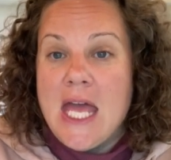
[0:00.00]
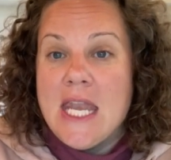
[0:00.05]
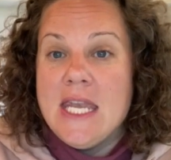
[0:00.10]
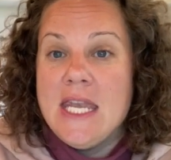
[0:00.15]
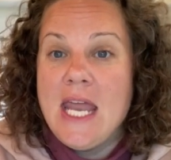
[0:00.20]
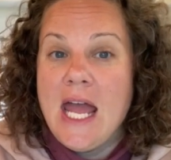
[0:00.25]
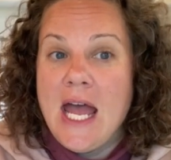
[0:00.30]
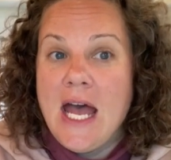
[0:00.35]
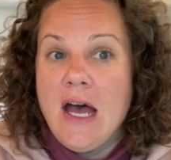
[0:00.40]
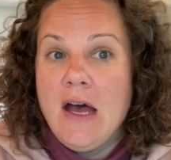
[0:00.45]

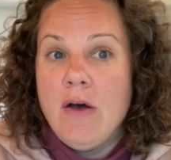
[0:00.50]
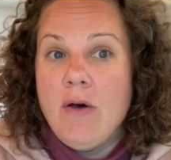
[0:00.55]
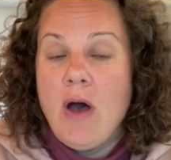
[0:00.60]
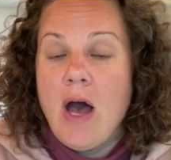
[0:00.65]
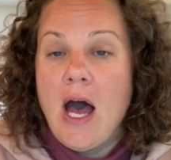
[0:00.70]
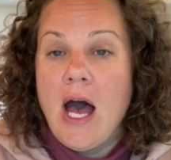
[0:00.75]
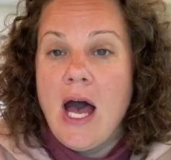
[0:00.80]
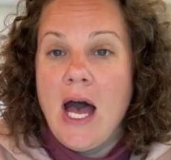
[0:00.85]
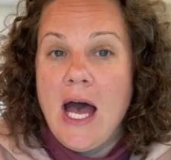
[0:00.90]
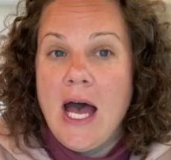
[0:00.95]

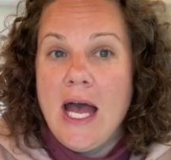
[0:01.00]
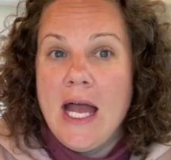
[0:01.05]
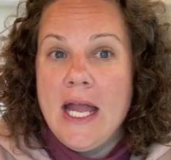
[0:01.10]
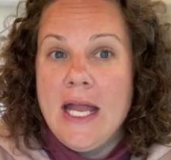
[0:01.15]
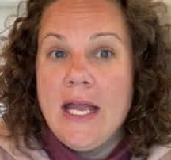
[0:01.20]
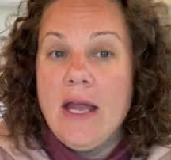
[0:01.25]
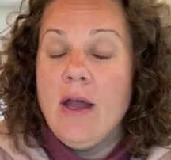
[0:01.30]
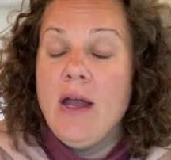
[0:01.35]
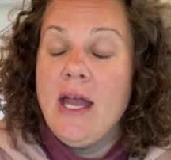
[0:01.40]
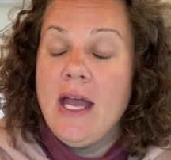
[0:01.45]
Now,
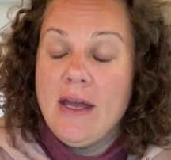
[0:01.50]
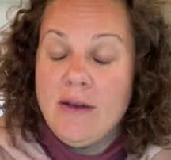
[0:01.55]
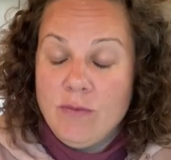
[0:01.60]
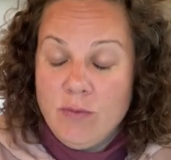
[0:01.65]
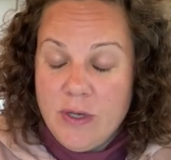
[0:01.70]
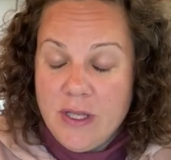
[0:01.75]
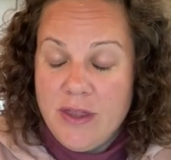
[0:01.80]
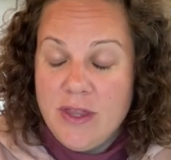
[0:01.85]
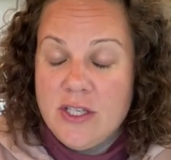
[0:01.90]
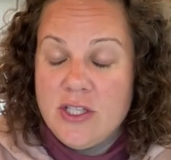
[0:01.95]

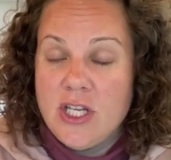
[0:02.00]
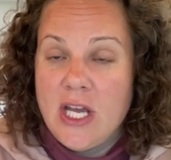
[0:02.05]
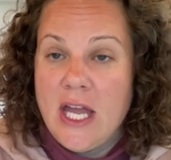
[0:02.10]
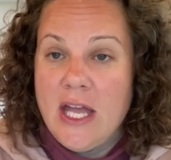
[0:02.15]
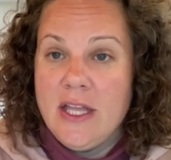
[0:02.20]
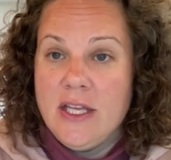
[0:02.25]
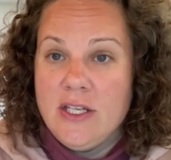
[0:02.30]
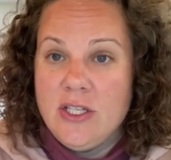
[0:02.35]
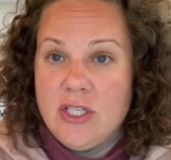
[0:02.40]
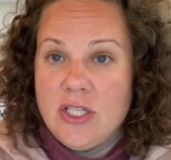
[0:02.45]
with the
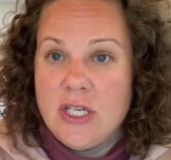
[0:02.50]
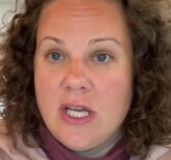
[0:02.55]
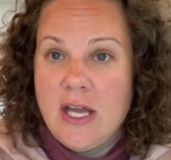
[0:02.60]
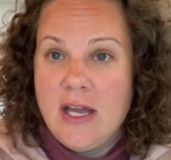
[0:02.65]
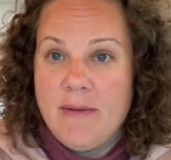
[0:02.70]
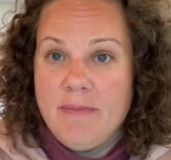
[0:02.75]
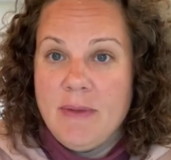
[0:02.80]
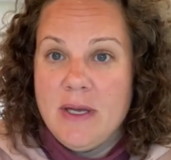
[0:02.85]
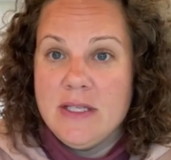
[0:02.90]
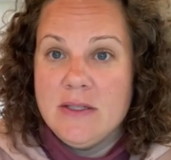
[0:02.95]
challenge
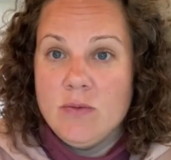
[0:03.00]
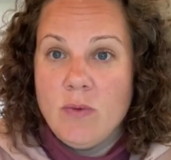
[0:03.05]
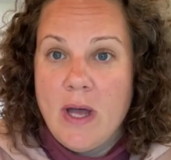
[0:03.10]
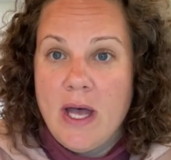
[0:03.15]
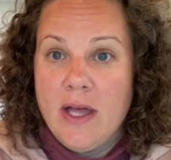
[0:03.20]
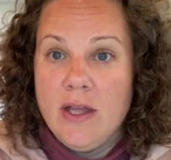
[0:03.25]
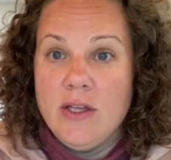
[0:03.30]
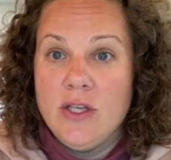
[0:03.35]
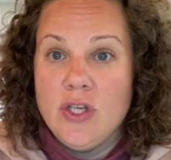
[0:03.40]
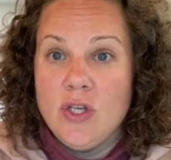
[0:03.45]
as
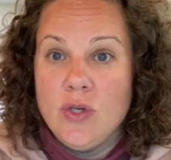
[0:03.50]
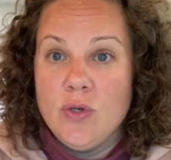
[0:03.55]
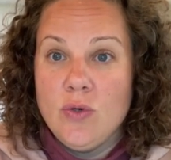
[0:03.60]
well,